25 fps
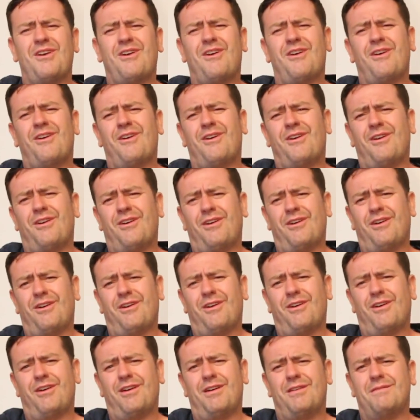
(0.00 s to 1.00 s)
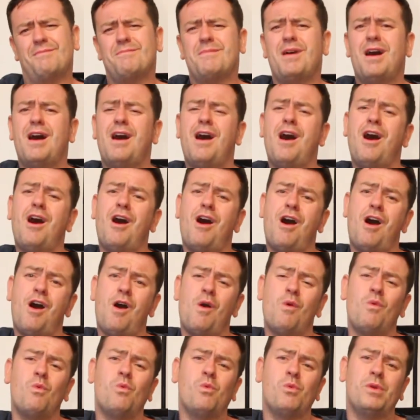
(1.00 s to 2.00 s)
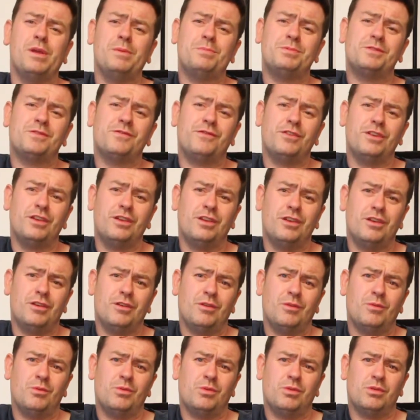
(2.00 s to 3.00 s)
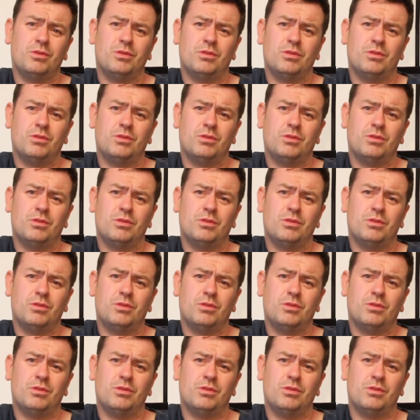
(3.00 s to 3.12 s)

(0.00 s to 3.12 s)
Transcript: Oh, my heart weeps for you.